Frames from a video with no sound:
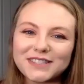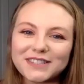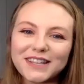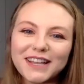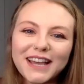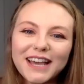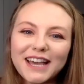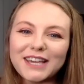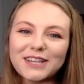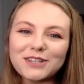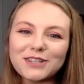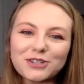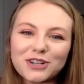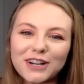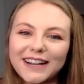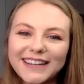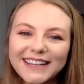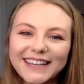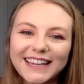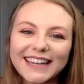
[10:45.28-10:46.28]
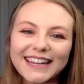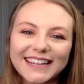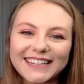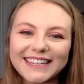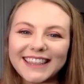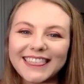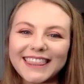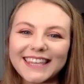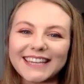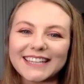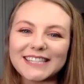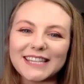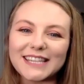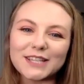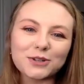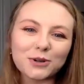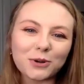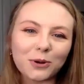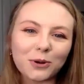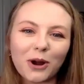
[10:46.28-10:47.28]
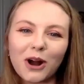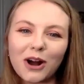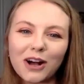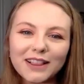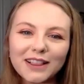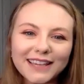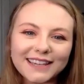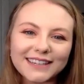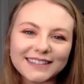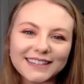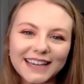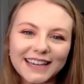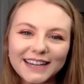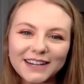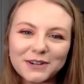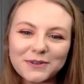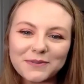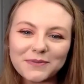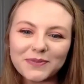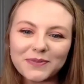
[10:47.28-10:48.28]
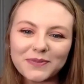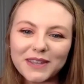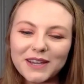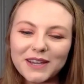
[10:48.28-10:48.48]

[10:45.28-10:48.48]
He's trying to get into things. He's crawling now, so